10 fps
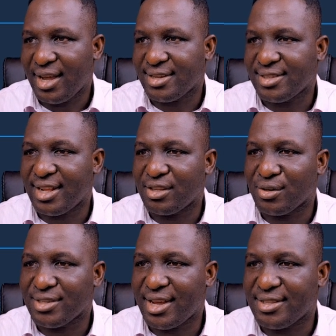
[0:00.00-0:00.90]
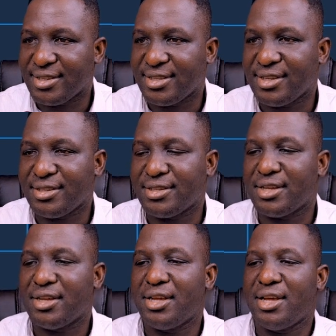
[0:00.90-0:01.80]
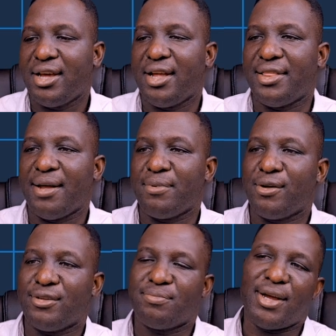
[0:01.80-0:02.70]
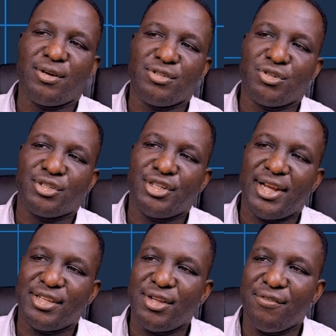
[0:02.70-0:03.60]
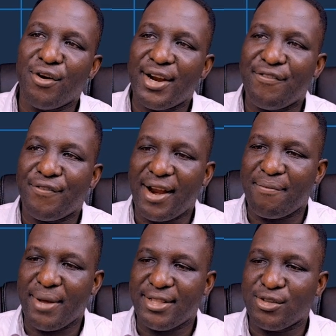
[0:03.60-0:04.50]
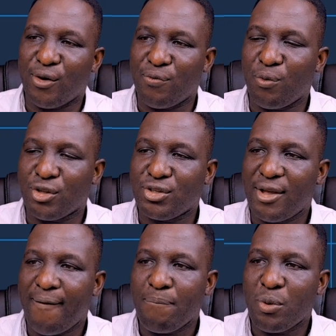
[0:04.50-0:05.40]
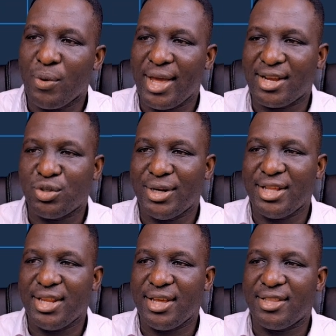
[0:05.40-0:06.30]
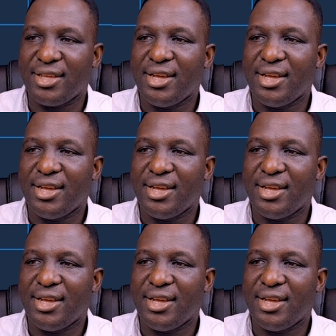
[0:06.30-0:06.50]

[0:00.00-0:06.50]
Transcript: and select those entities, and that becomes my construction line. So I've got a fragment of what we actually need.